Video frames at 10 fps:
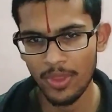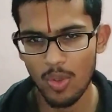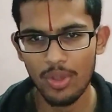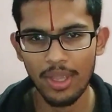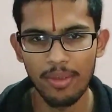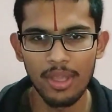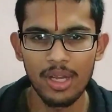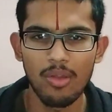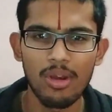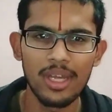Okay,
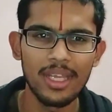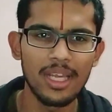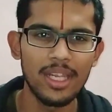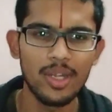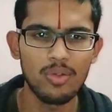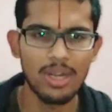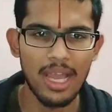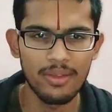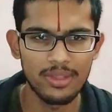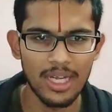now clinically it could
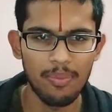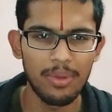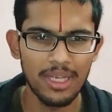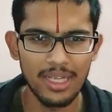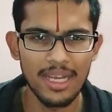have therapeutic,